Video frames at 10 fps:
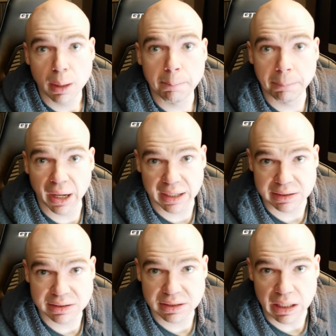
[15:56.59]

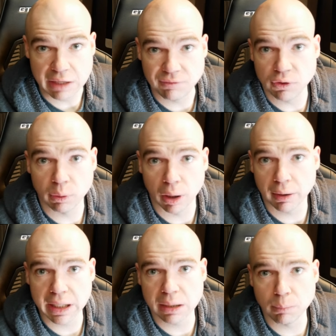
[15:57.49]
But if you are
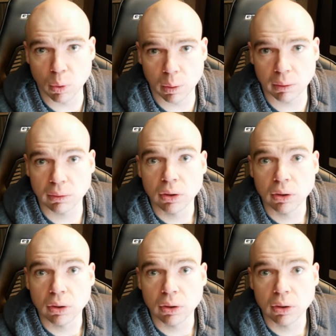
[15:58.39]
in a more